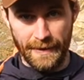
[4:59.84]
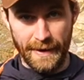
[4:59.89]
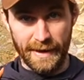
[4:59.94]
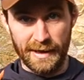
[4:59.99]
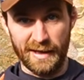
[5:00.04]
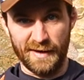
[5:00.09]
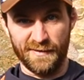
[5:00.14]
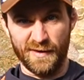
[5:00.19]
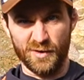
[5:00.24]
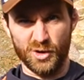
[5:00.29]
and
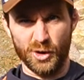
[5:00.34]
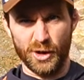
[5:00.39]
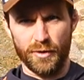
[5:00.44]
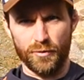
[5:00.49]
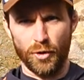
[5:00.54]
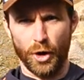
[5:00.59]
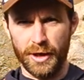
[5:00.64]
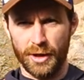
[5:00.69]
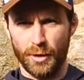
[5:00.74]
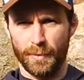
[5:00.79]
then if you've done it
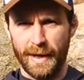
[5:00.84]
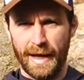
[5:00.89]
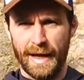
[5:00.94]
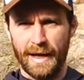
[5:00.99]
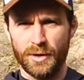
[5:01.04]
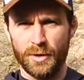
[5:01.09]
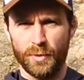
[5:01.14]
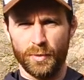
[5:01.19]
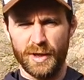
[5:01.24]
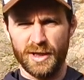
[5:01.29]
right you'll be
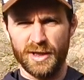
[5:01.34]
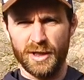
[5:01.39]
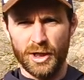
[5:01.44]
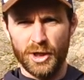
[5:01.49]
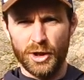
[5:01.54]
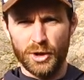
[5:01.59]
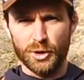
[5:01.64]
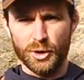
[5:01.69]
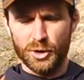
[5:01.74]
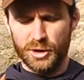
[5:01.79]
end up with
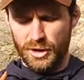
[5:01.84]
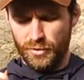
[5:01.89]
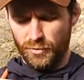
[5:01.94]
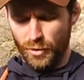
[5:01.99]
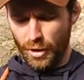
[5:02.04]
just the